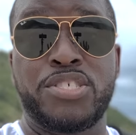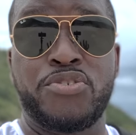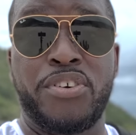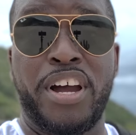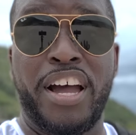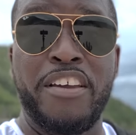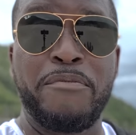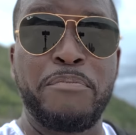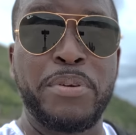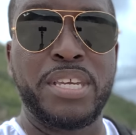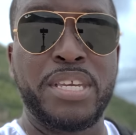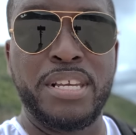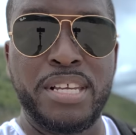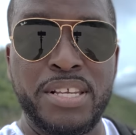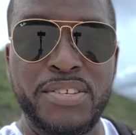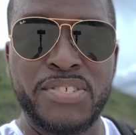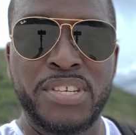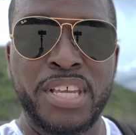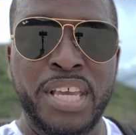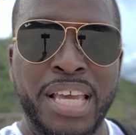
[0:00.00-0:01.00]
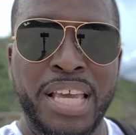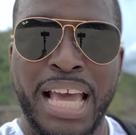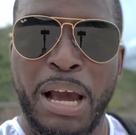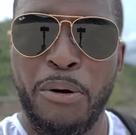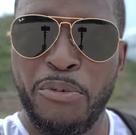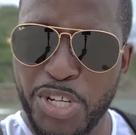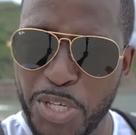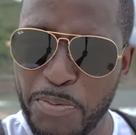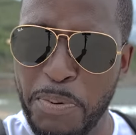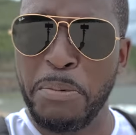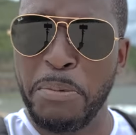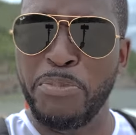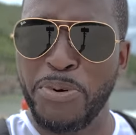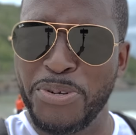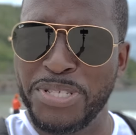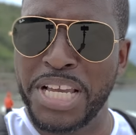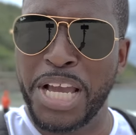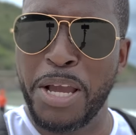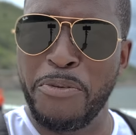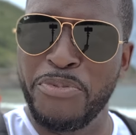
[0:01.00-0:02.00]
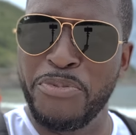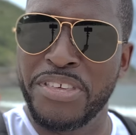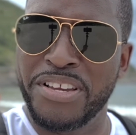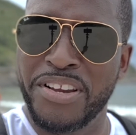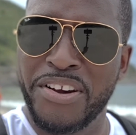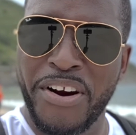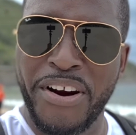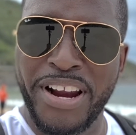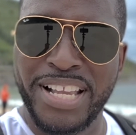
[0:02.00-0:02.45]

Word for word: drive because I want to spend more time with the car